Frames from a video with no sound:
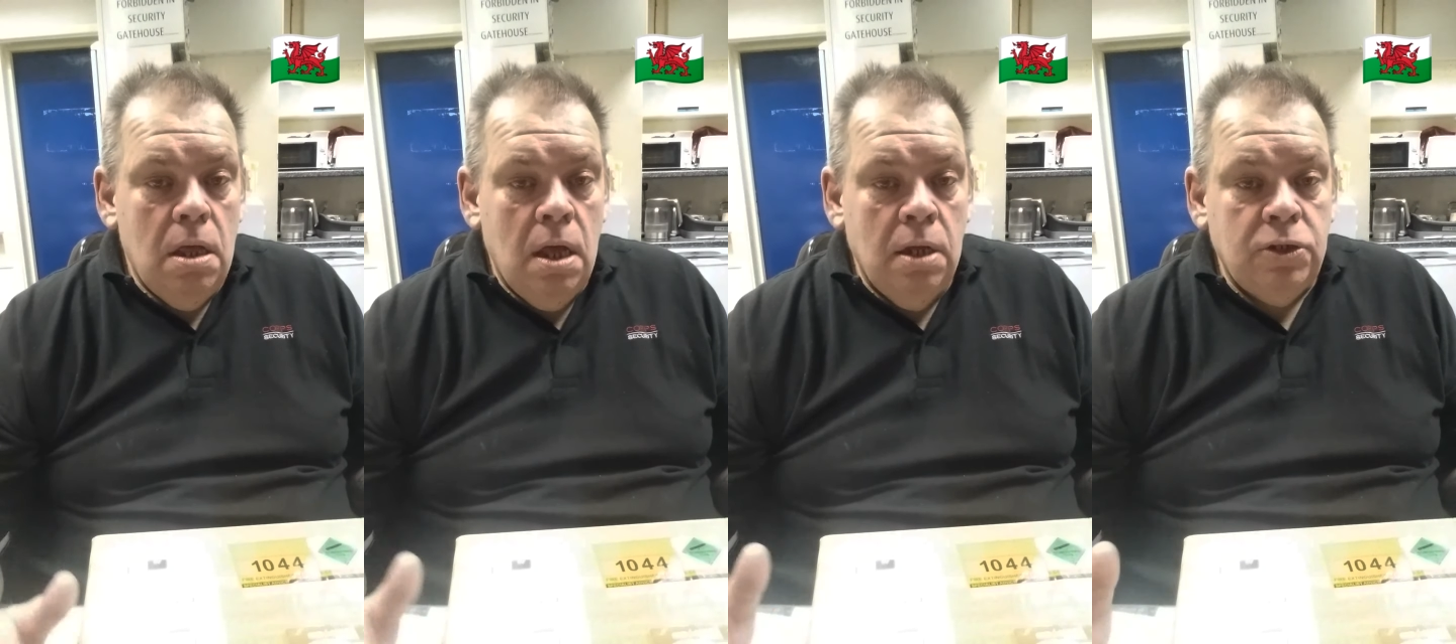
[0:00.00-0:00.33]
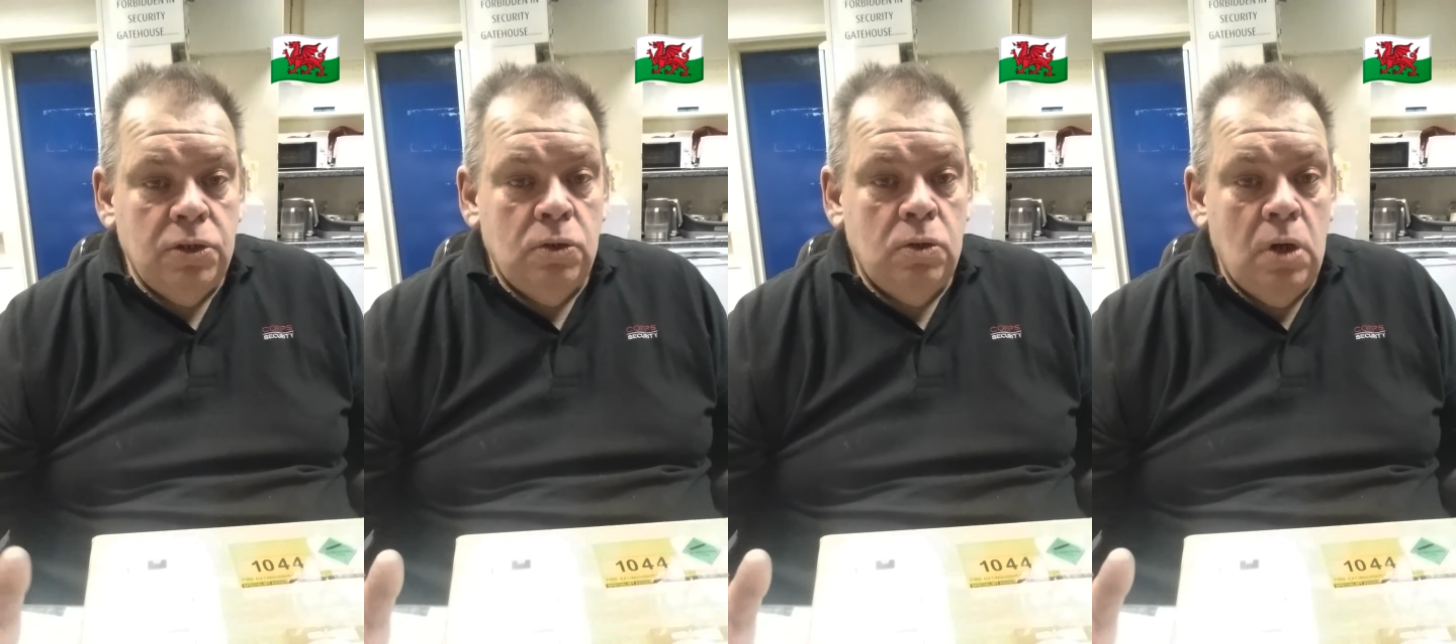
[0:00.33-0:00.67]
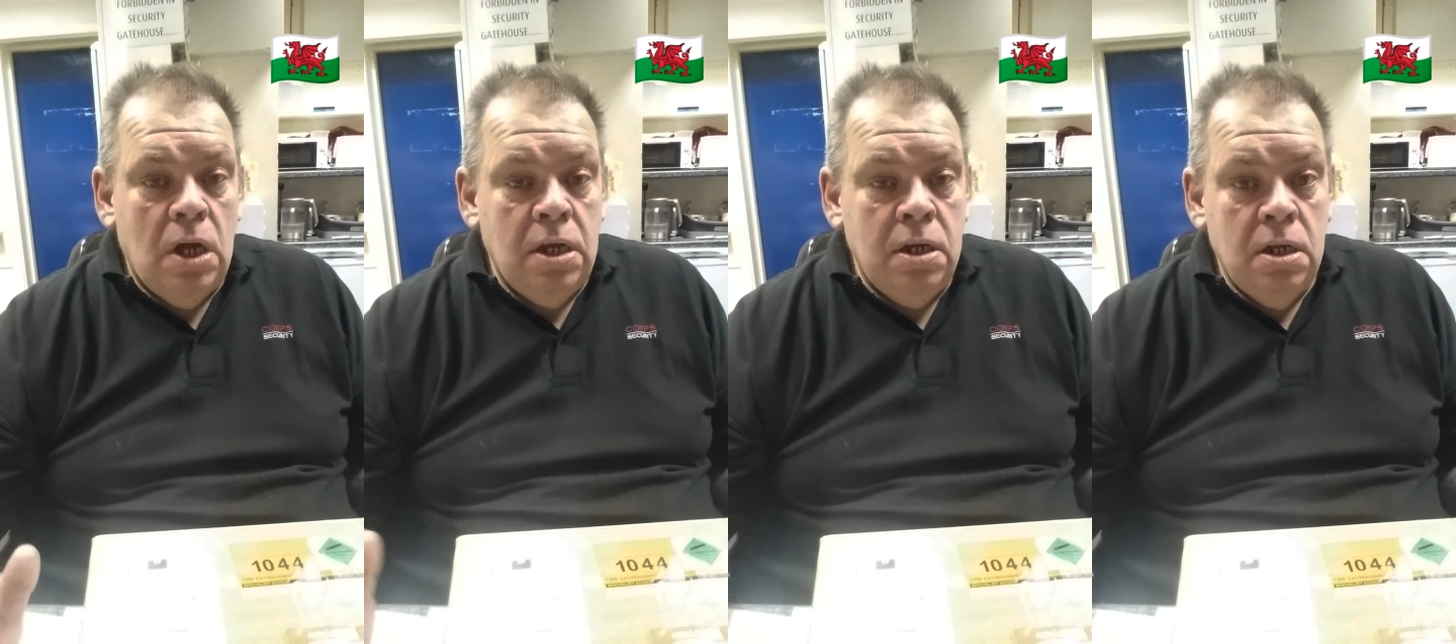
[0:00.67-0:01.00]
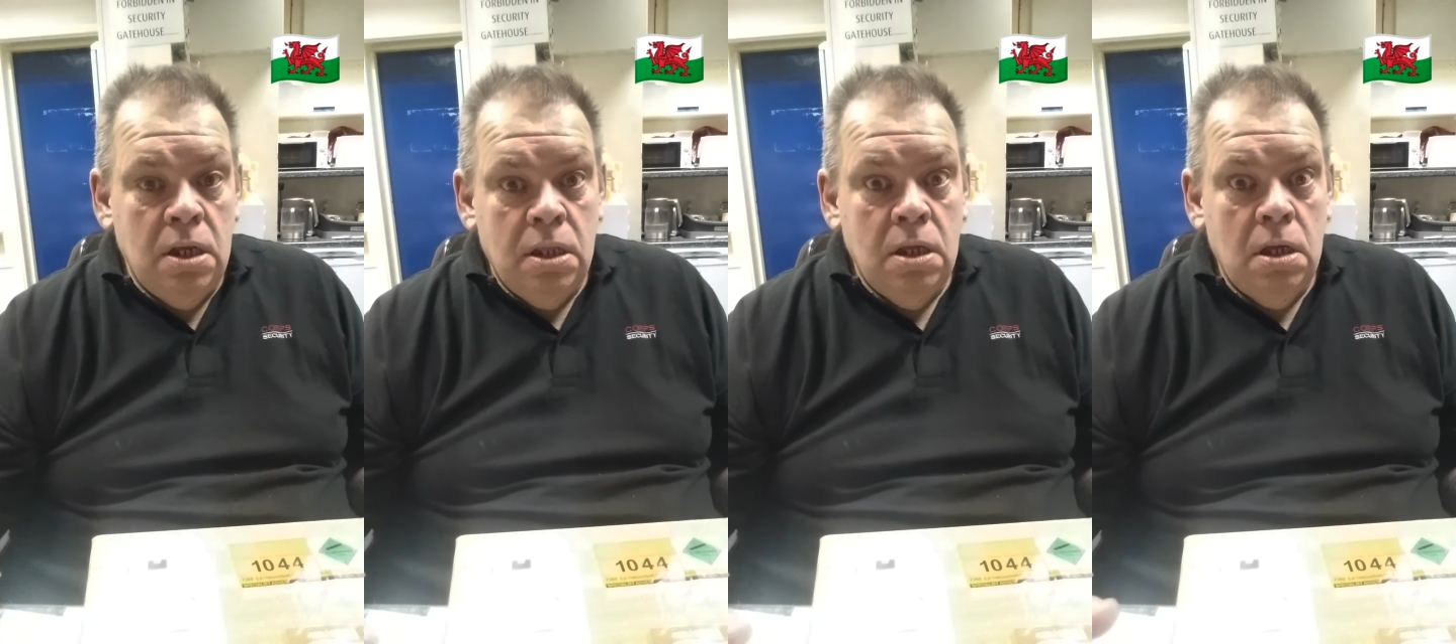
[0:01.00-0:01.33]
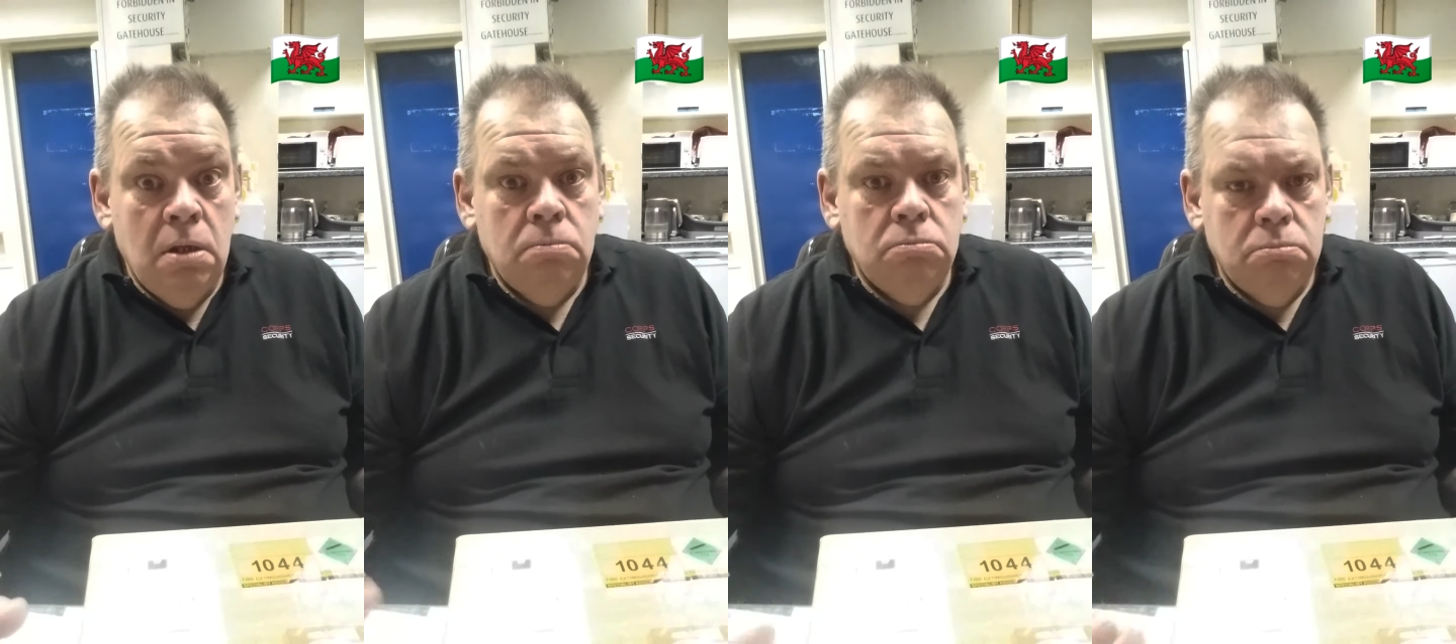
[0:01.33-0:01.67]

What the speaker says: I saw another